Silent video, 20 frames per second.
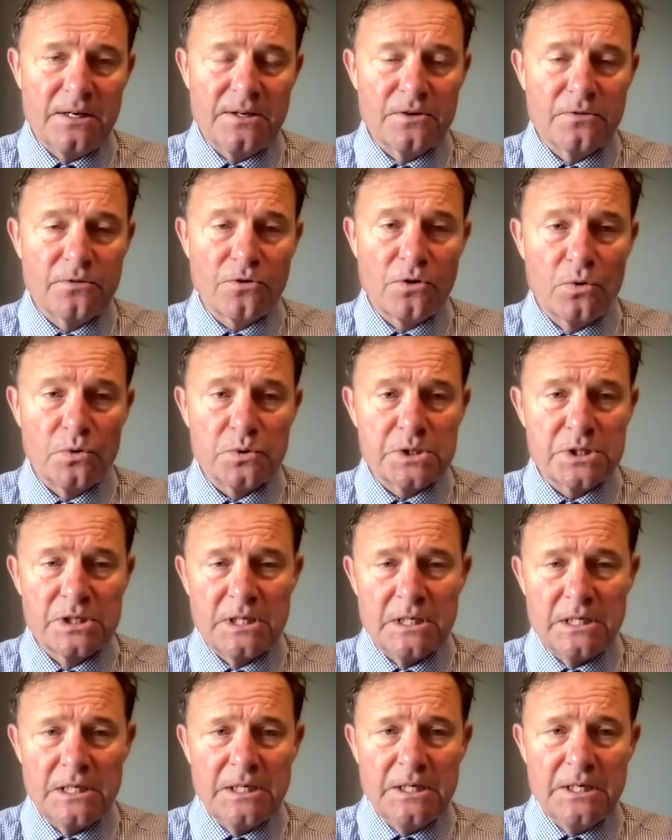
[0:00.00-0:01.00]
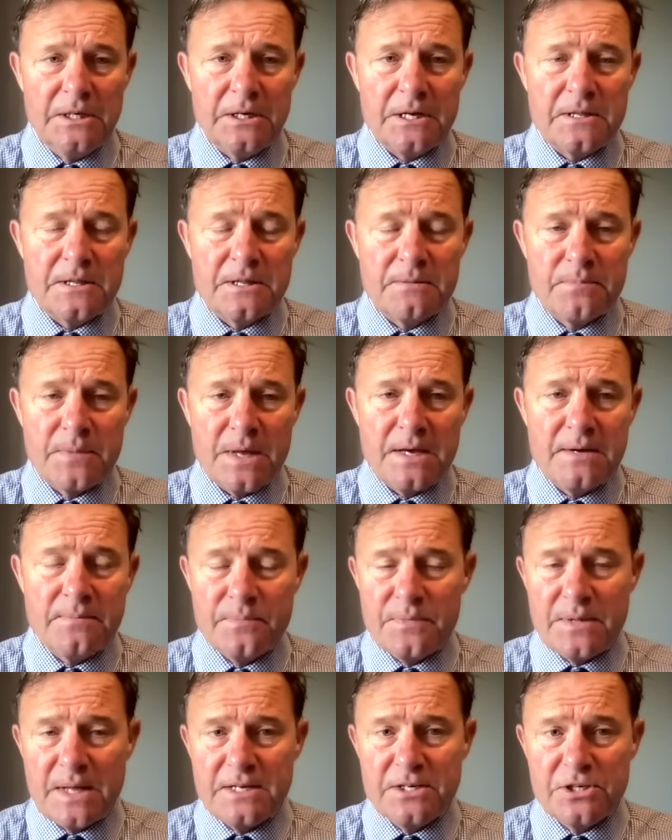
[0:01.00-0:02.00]
And of course, you know,
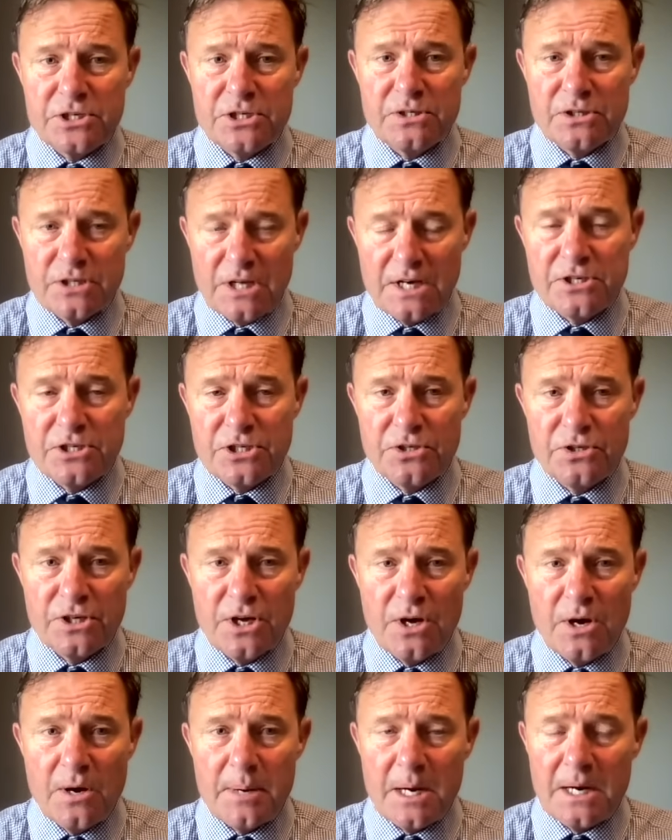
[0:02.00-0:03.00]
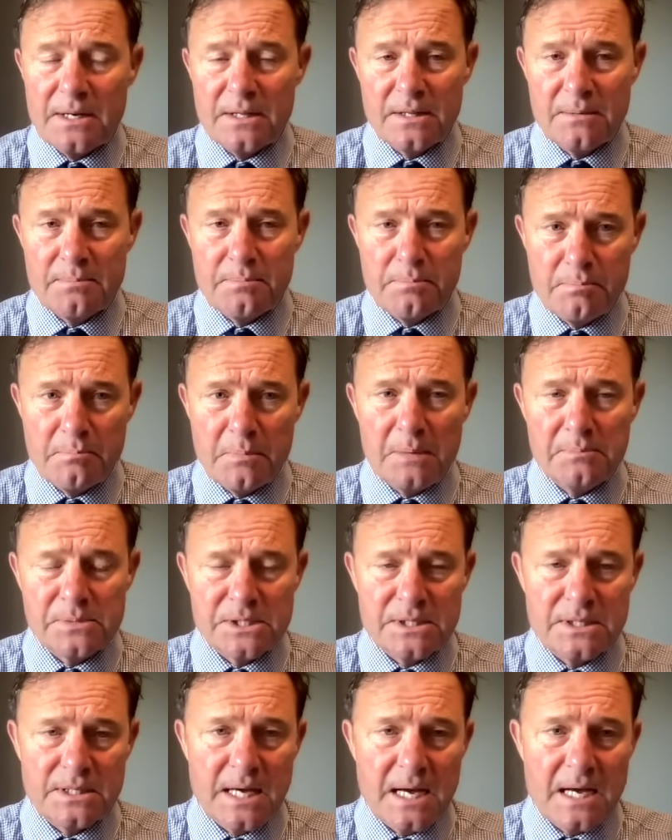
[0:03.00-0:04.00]
they should know about it, their mums
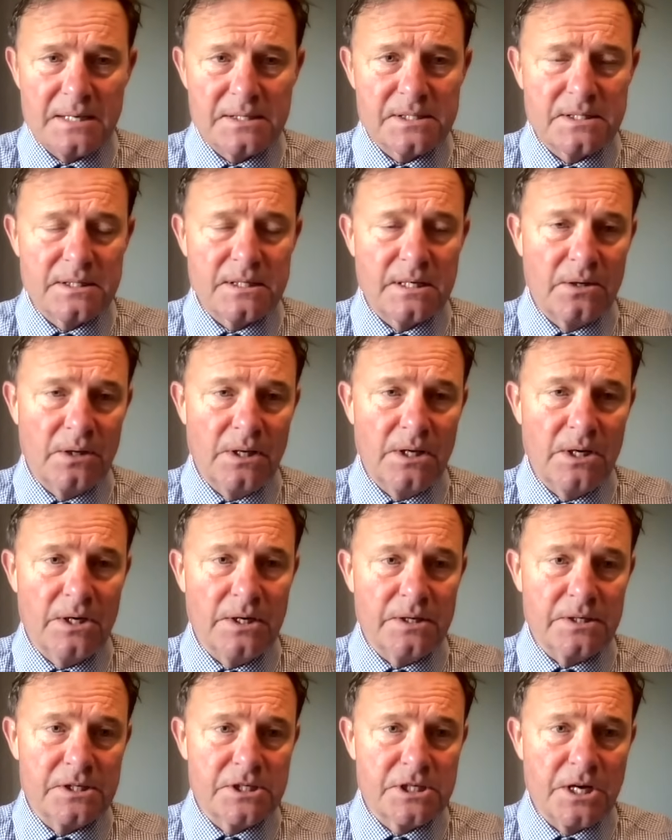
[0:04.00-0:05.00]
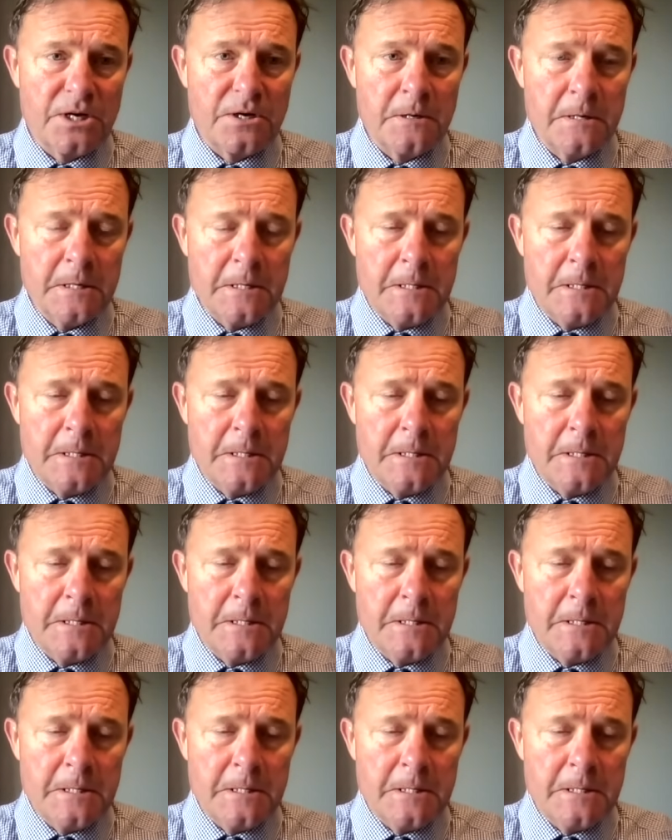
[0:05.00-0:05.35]
and dads, and they'll learn. So